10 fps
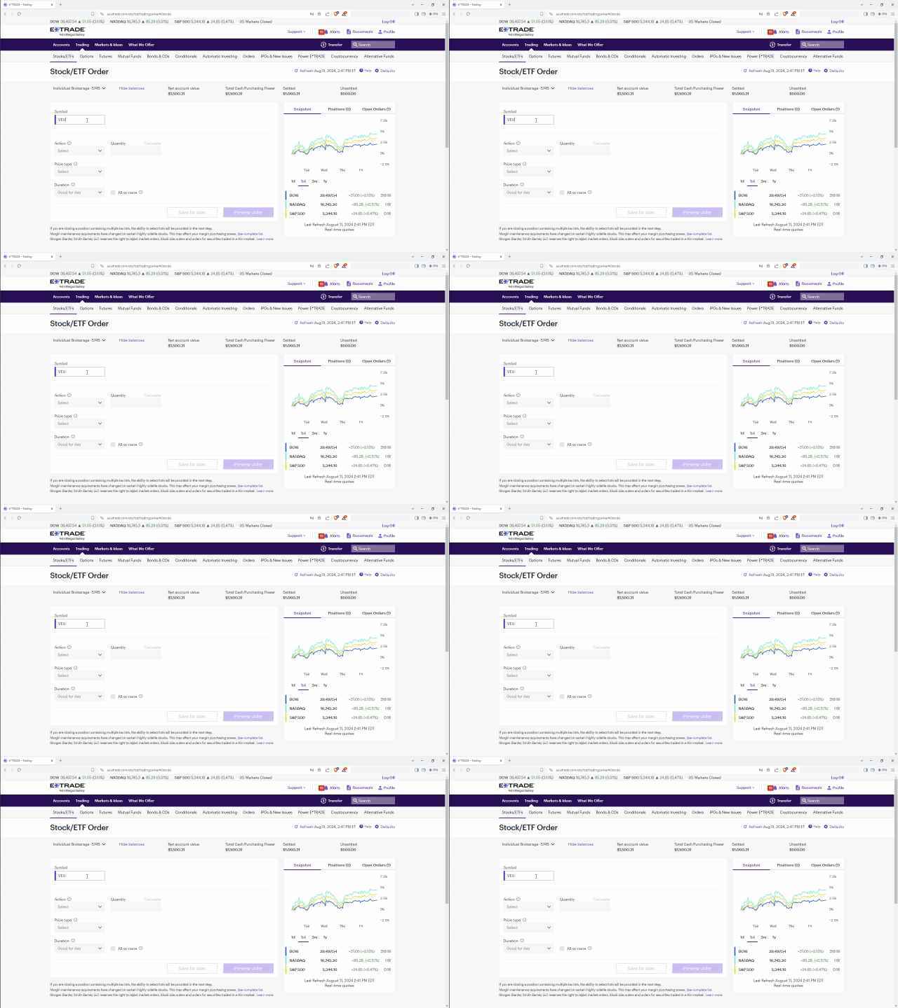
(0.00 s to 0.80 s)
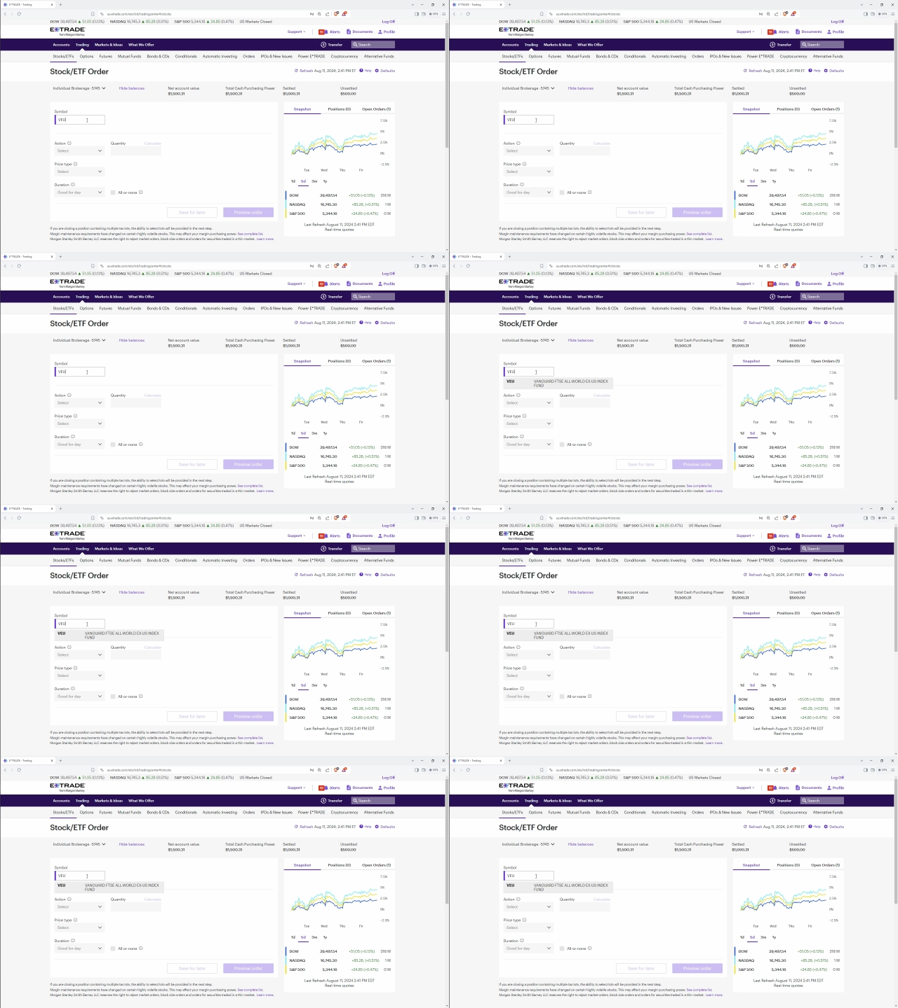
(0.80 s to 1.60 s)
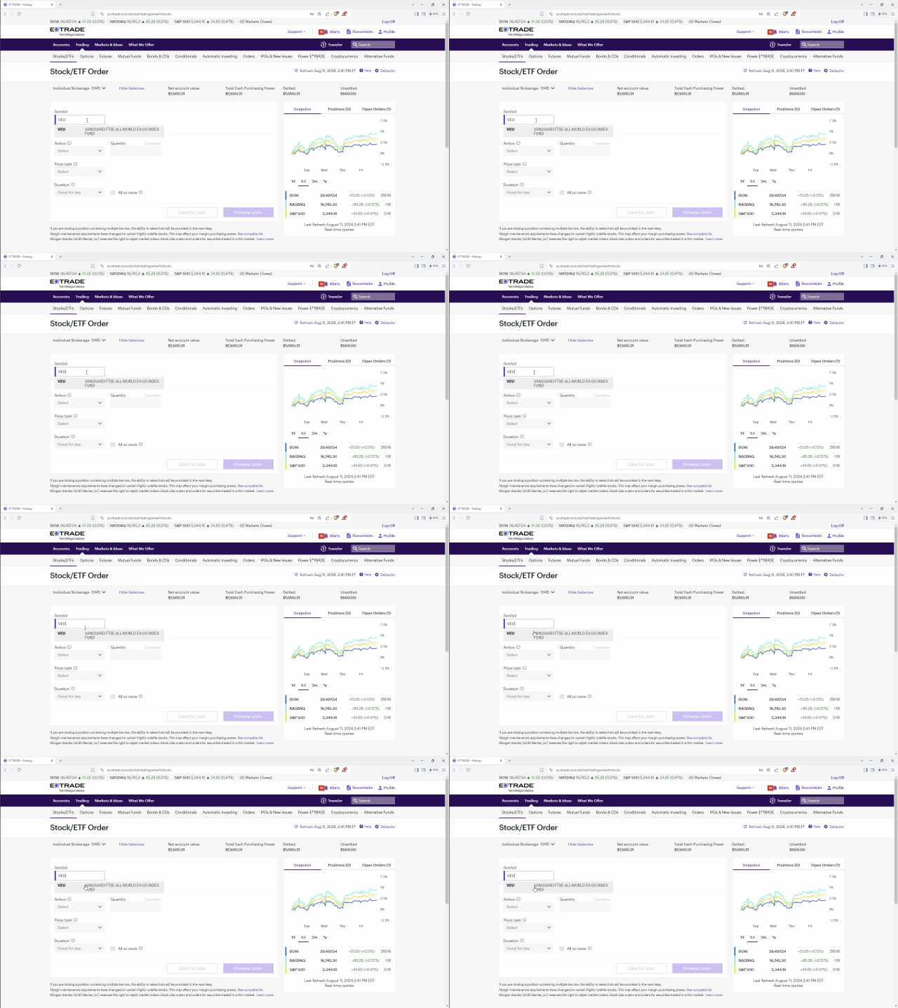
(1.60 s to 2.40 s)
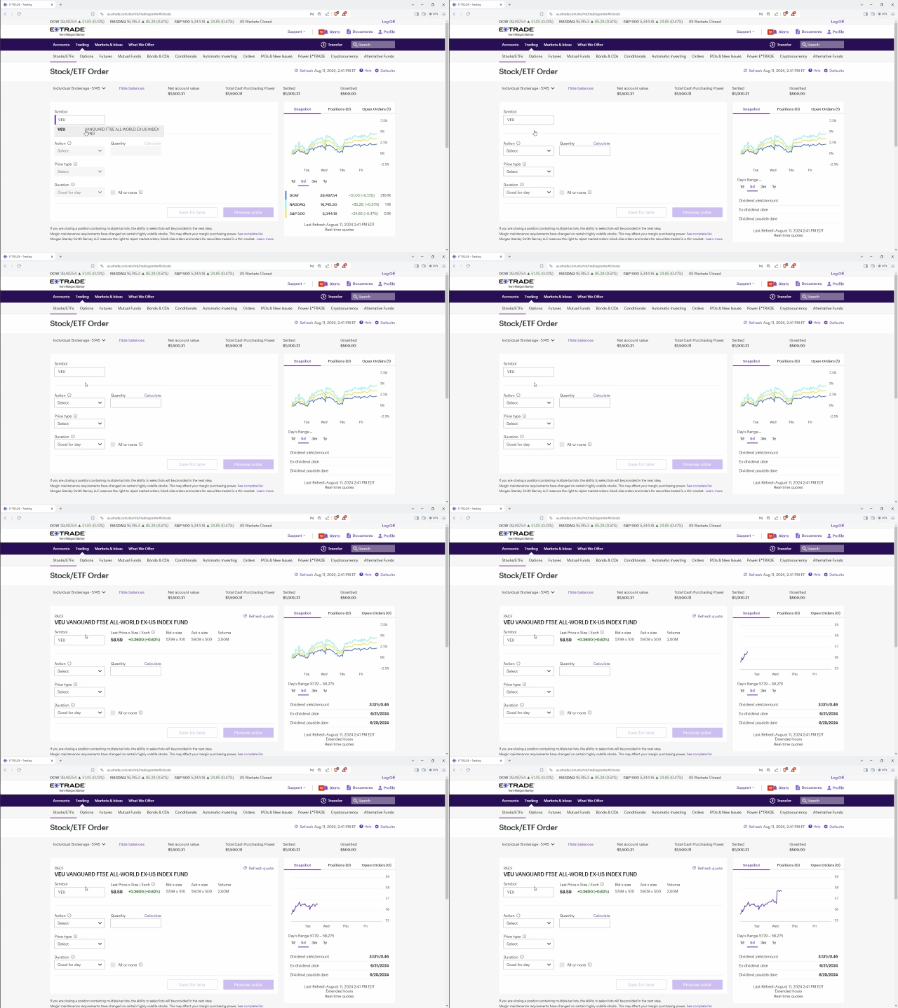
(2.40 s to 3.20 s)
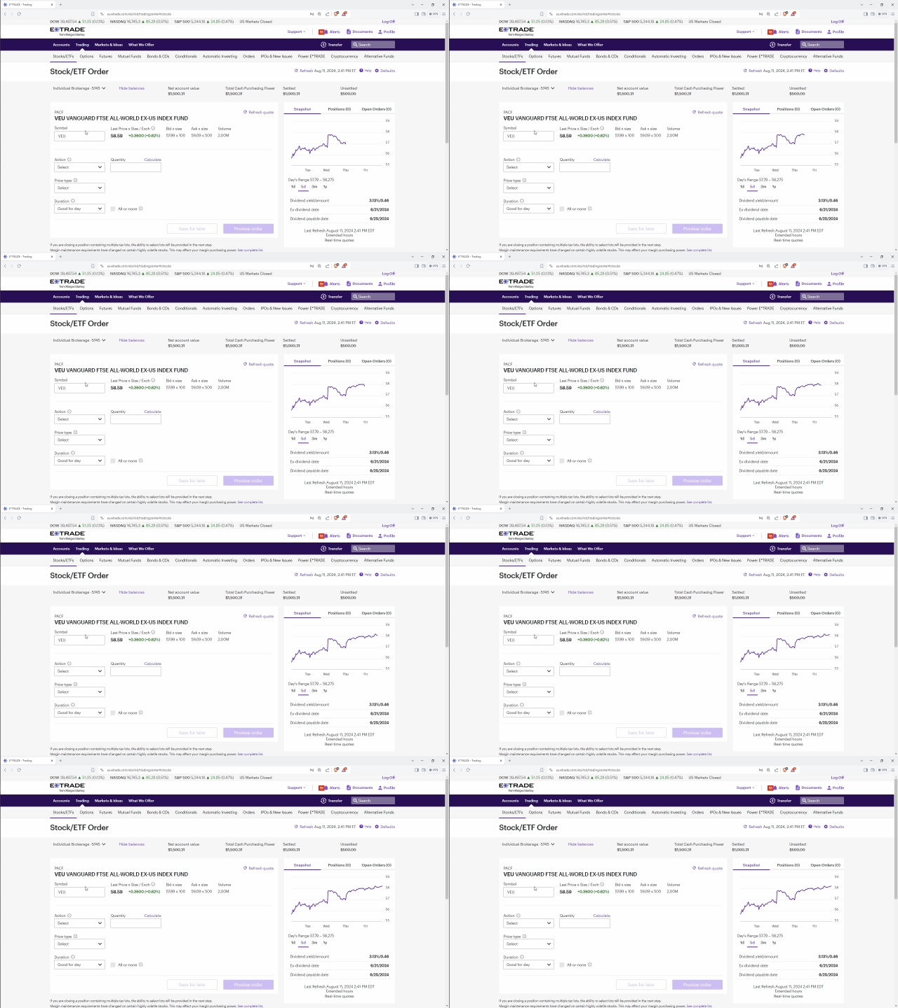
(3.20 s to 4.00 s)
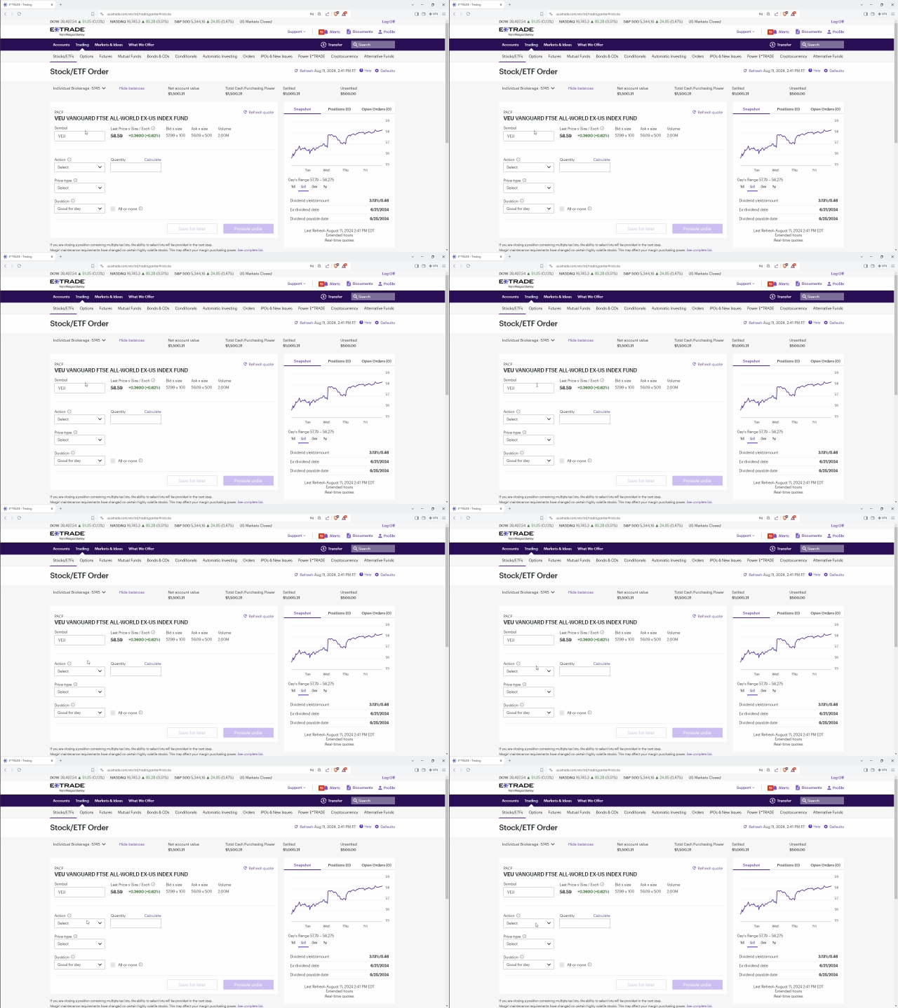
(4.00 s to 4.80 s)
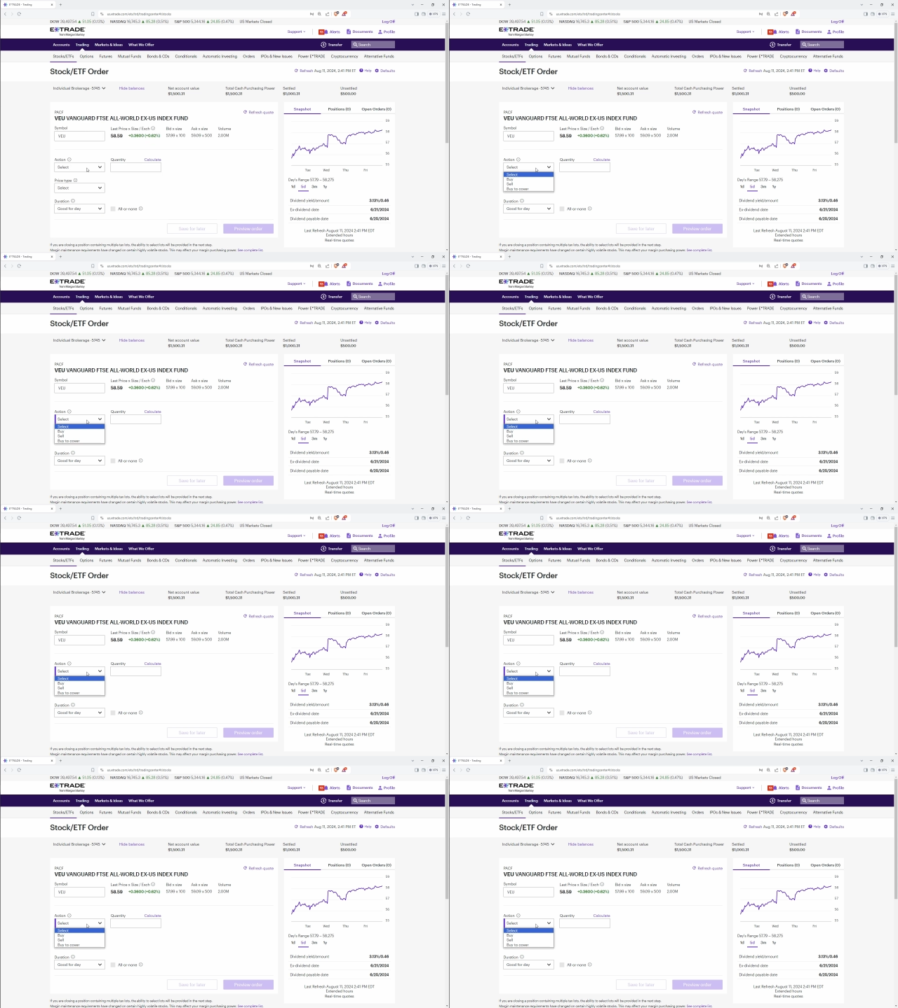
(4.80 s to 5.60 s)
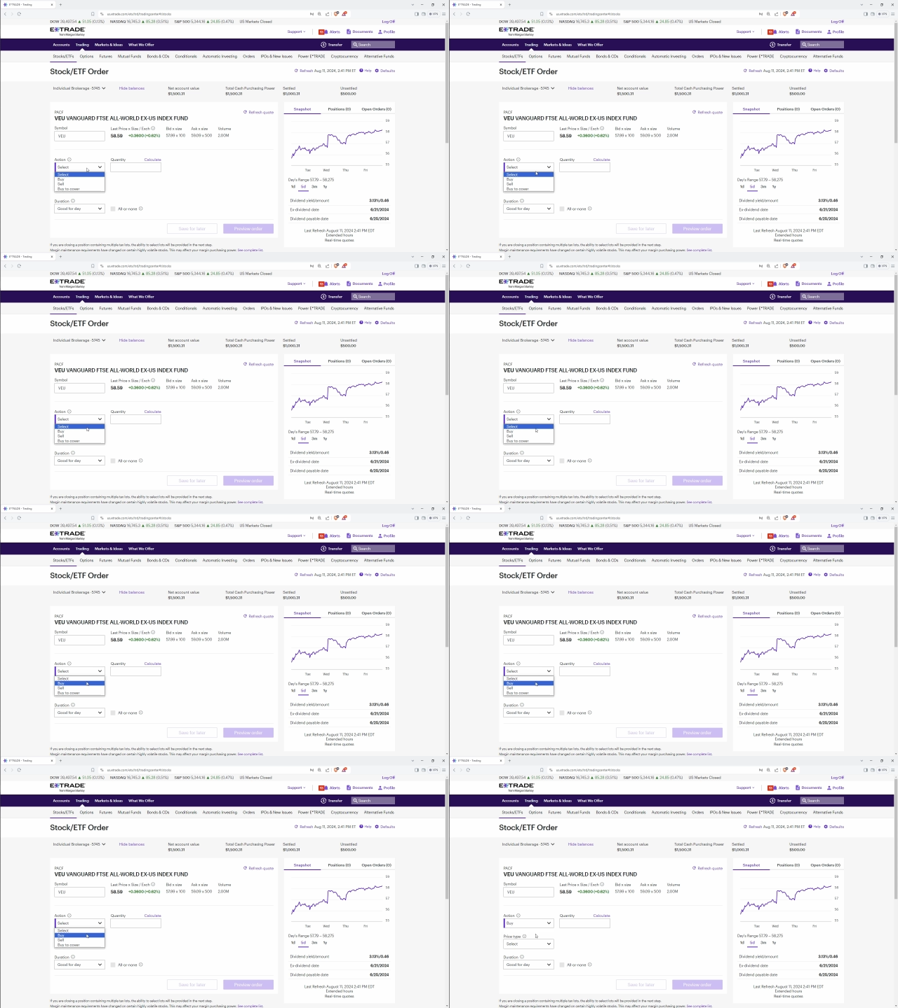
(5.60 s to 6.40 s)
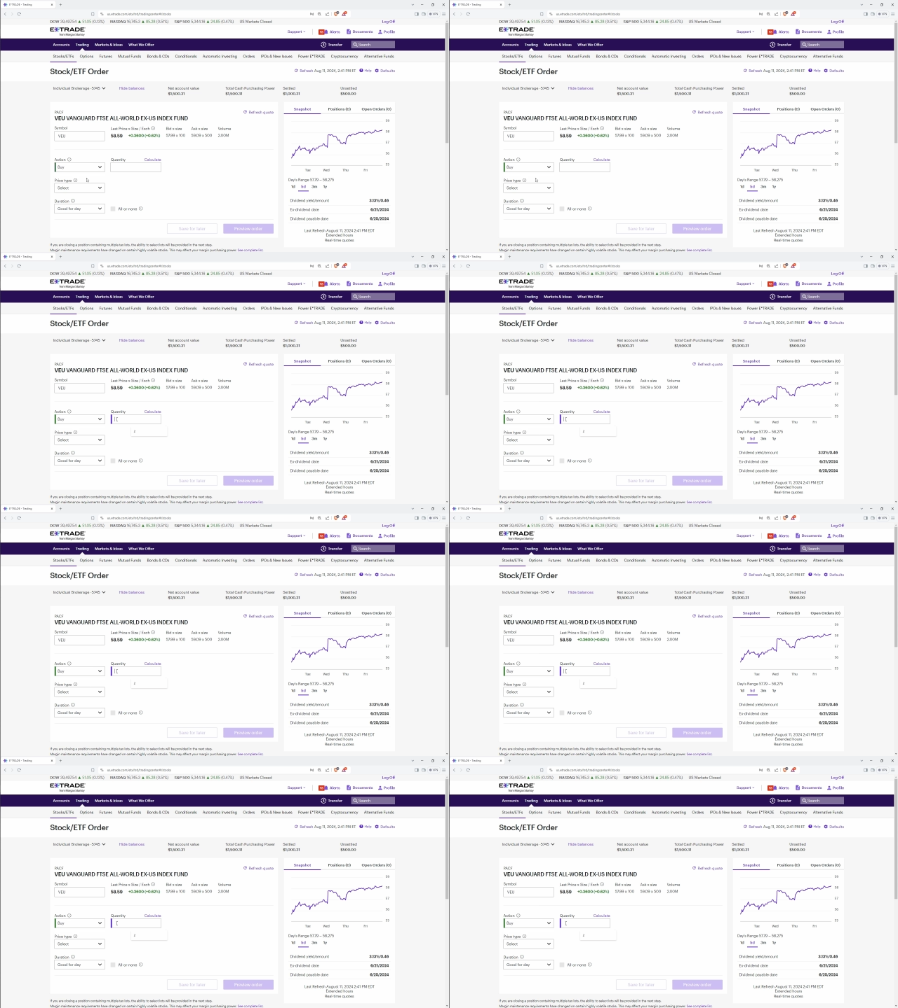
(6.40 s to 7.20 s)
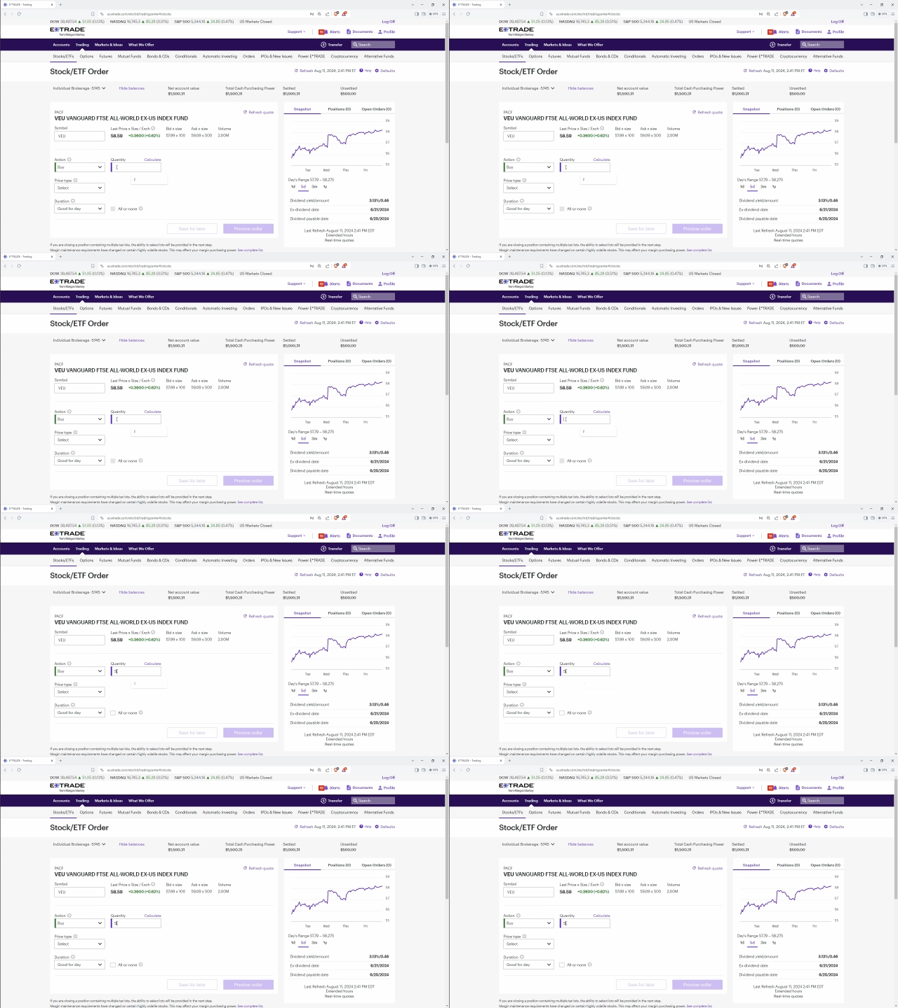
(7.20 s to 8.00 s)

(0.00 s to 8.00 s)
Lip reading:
[unreadable: no face in view]